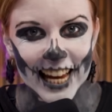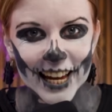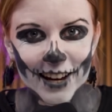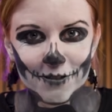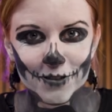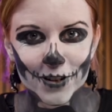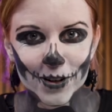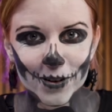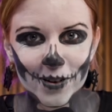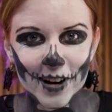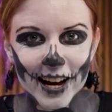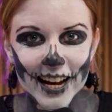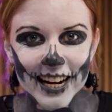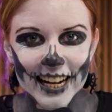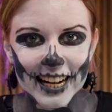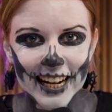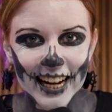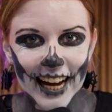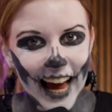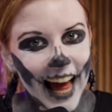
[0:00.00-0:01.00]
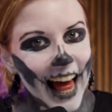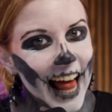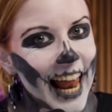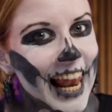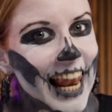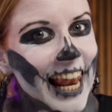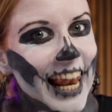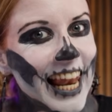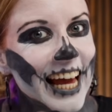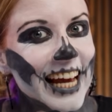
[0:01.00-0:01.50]
If you're ready,
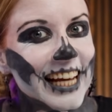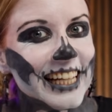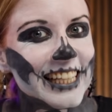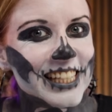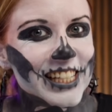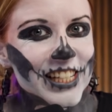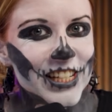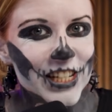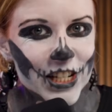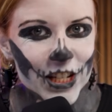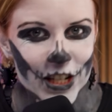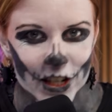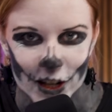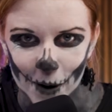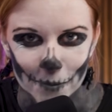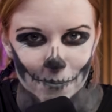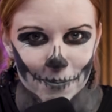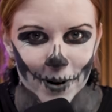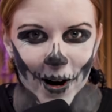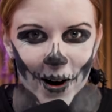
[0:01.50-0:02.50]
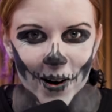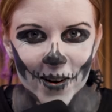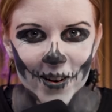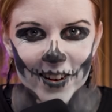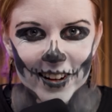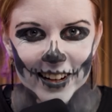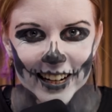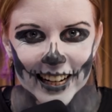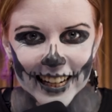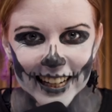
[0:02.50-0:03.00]
let's jump
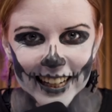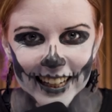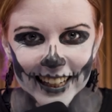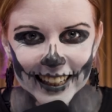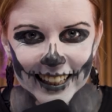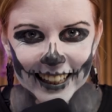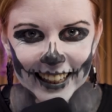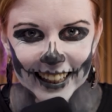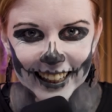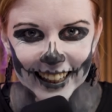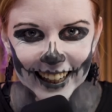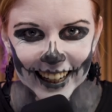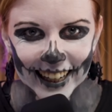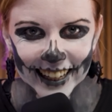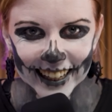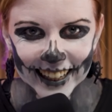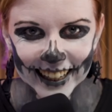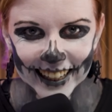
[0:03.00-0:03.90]
on in!